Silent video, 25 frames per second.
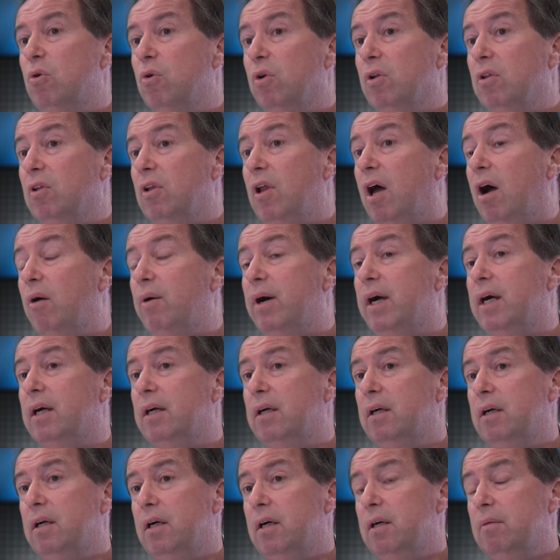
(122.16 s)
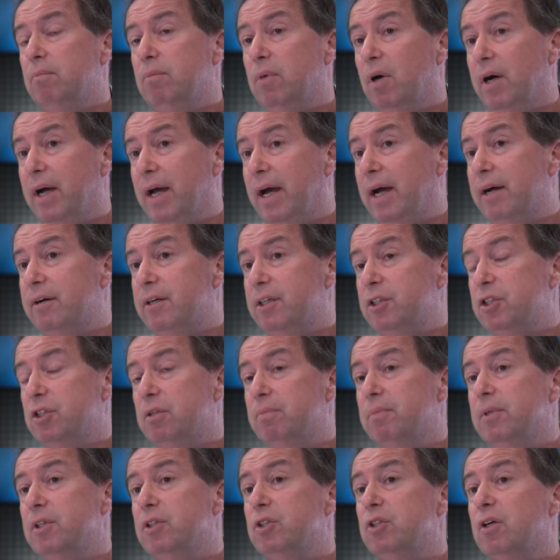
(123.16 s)
or lower by our
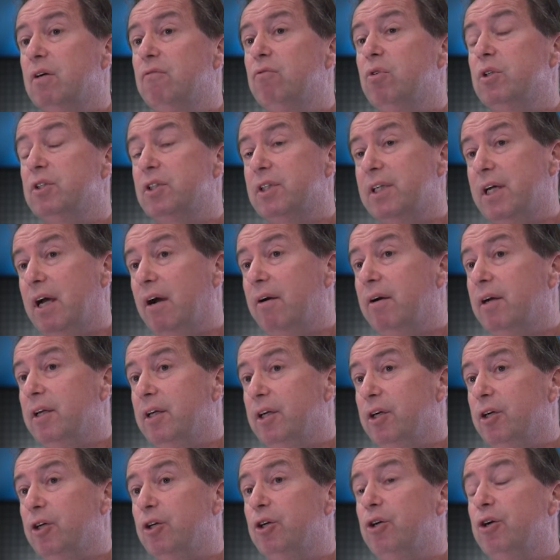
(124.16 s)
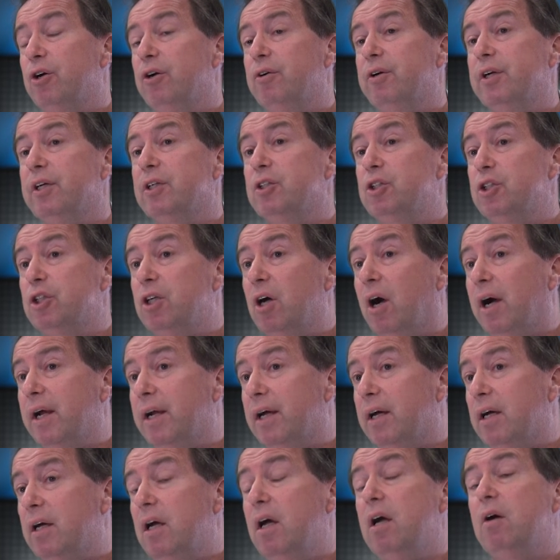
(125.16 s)
estimates of what's currently occurring in
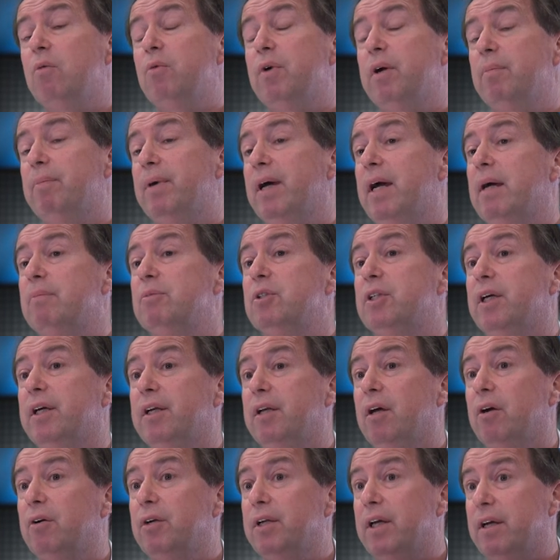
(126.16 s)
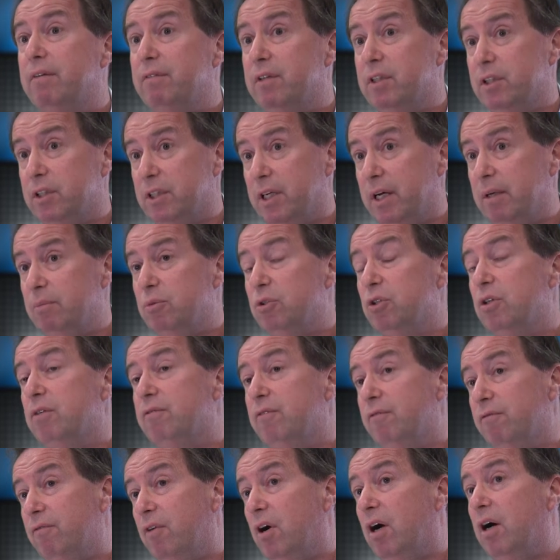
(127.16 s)
China, where perhaps they don't have the same sort of
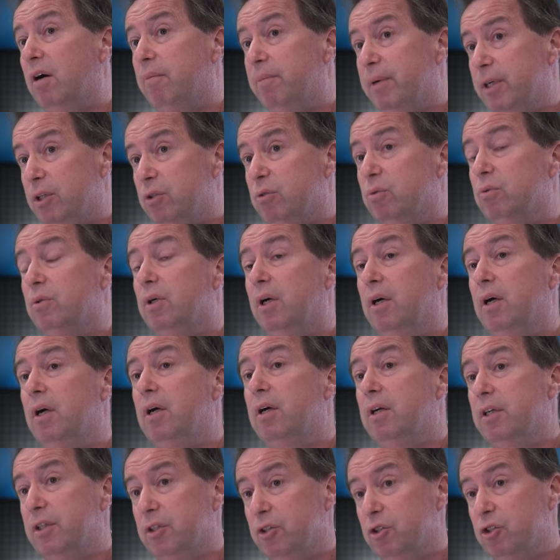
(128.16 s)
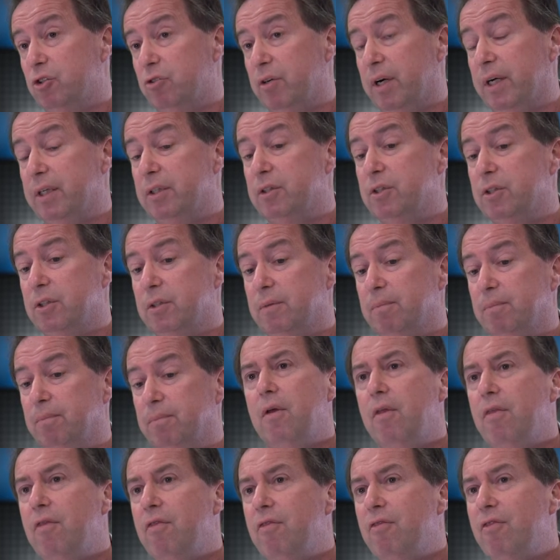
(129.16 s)
environmental constraints.
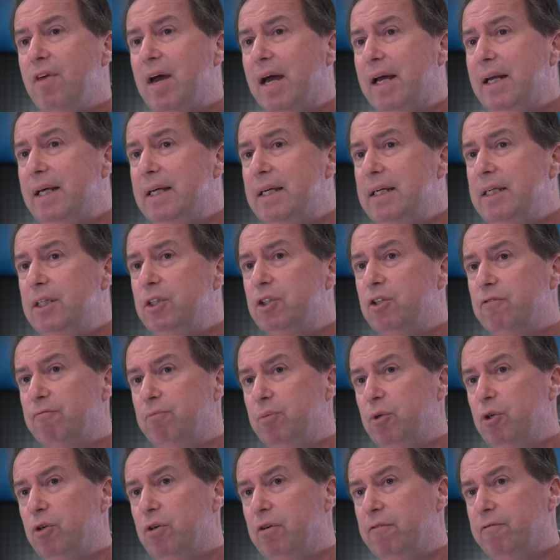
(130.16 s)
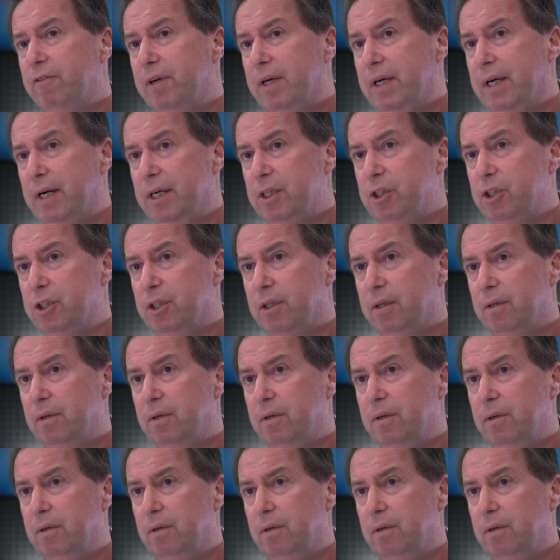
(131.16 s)
That ease of purification,